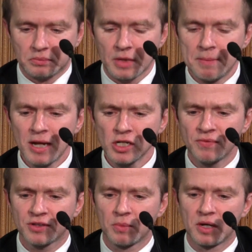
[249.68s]
Imagine
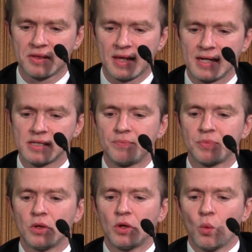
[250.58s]
if someone had said,
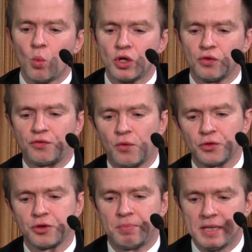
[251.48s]
"We should
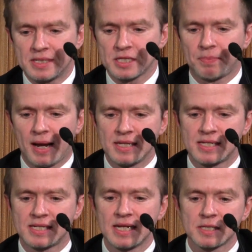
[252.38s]
forcibly displace
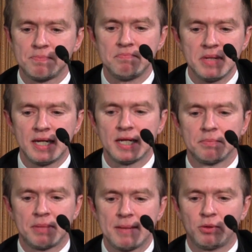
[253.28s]
6
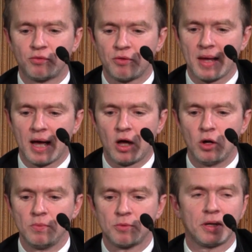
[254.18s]
million people from their
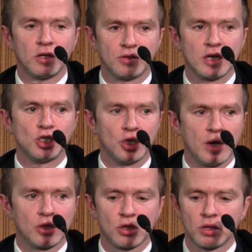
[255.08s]
homes because they're
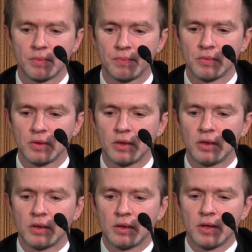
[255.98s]
Jewish."
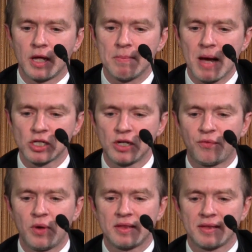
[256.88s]
Imagine
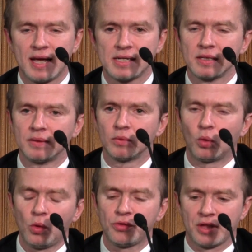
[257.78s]
if we'd said,
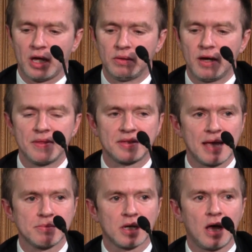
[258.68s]
also, at the
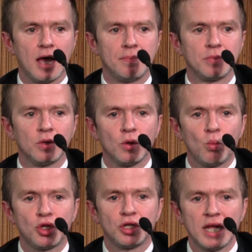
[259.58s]
same time,
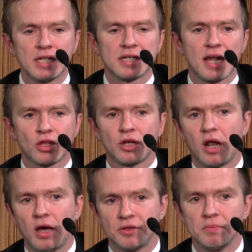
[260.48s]
we should
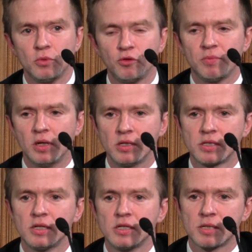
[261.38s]
internationalize a
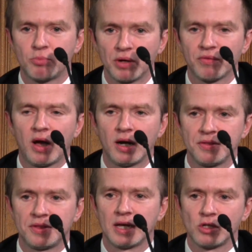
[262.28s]
movement to bring
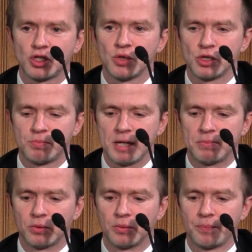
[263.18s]
violence against Jewish
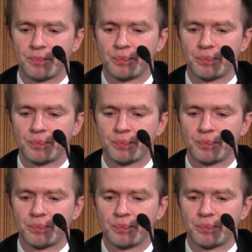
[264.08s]
people.